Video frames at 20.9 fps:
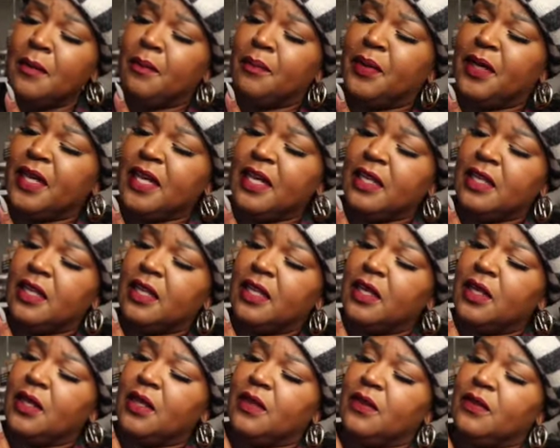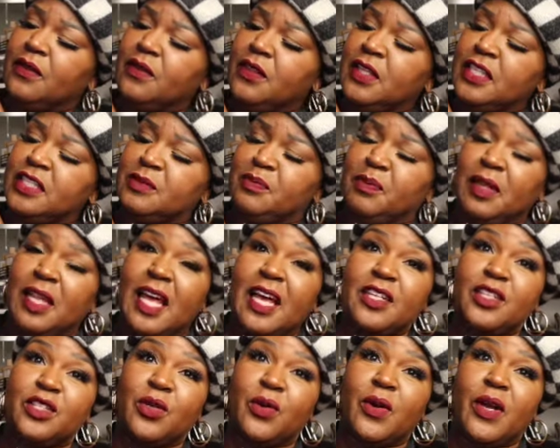But this
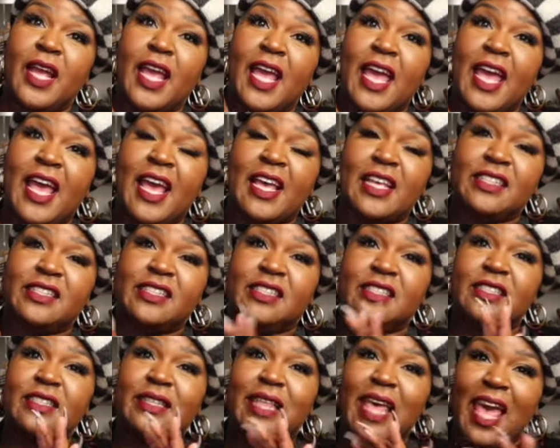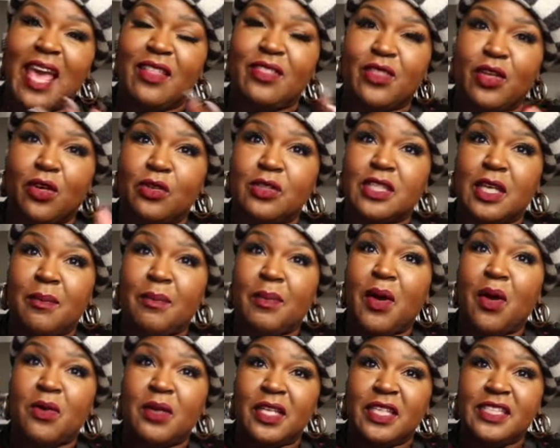Blondor has those
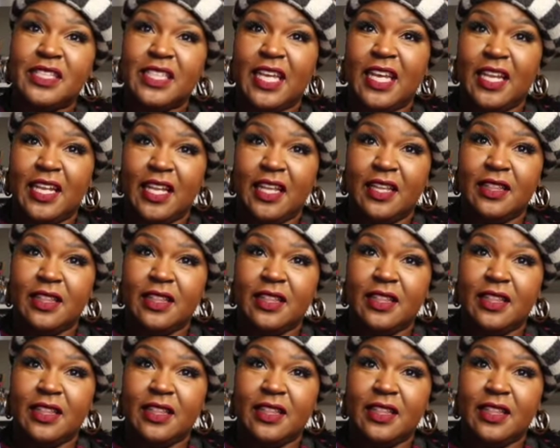components in it.